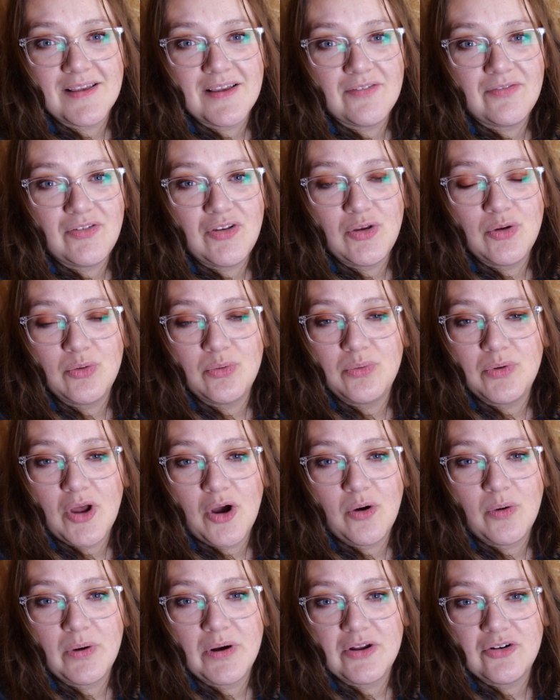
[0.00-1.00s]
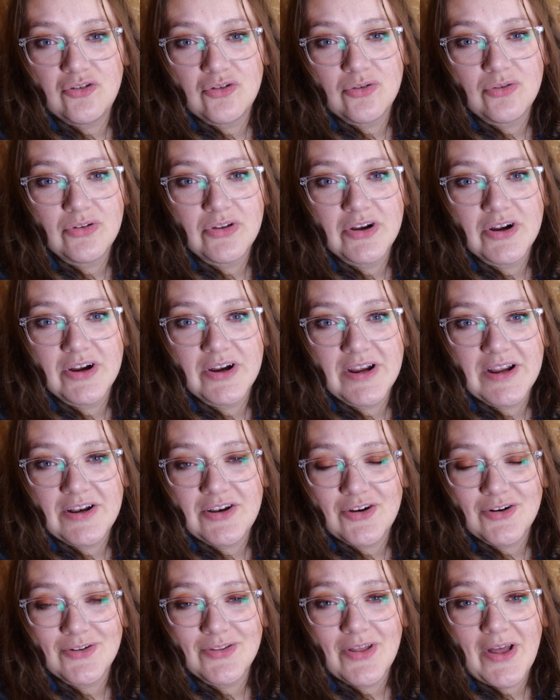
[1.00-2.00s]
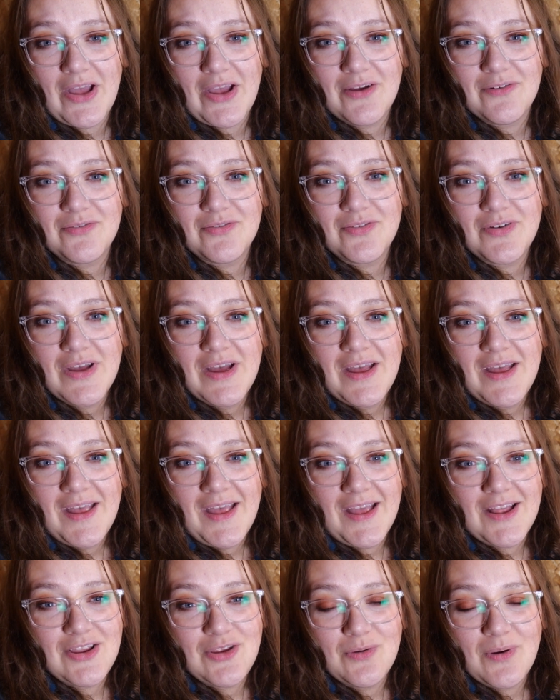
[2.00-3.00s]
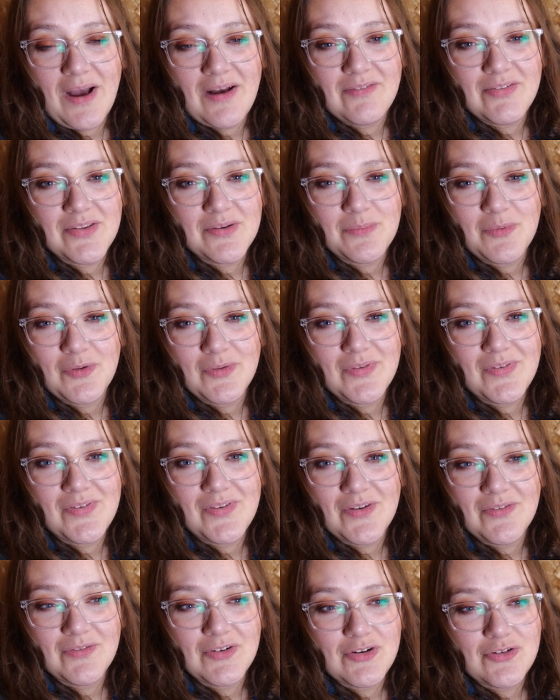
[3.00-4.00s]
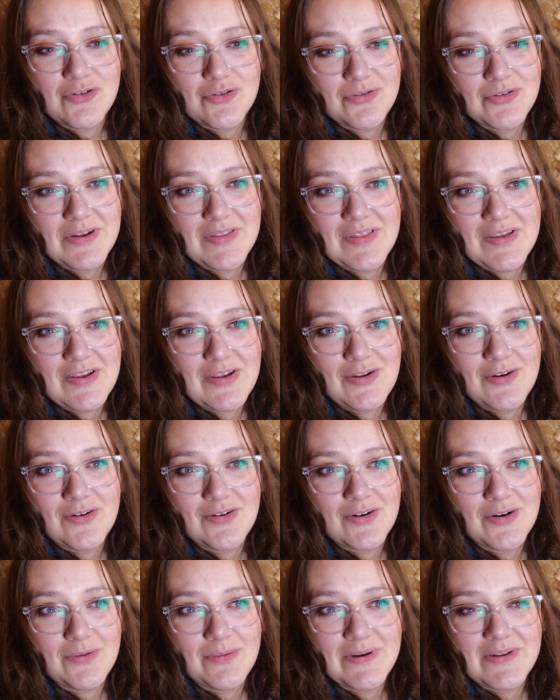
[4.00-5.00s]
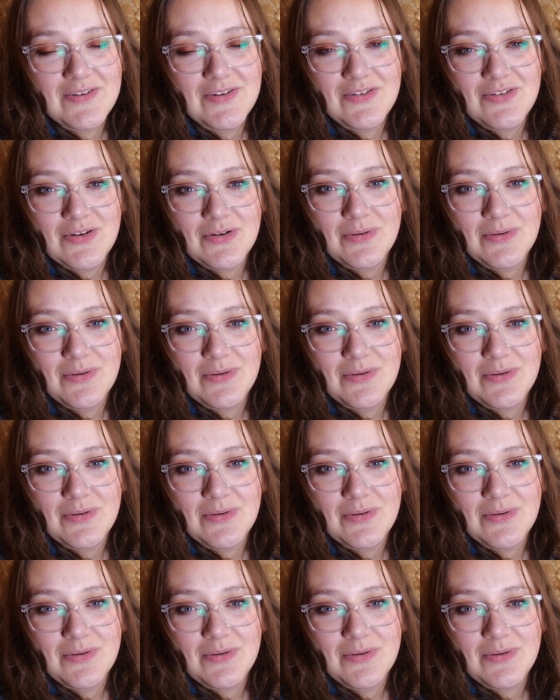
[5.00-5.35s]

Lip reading: If you know a jeweler in your life and you have some old silver jewelry that you don't know what to do